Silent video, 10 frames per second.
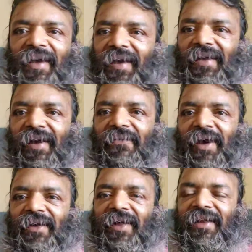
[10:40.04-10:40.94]
area
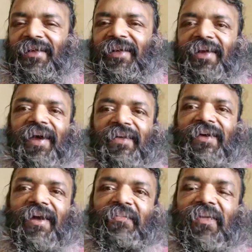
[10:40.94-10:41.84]
vector is
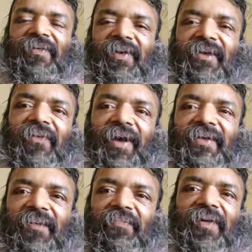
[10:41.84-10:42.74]
dxi plus
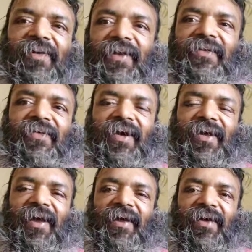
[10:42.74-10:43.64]
dyj plus
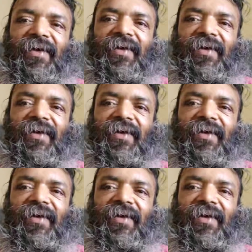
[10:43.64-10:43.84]
dzk?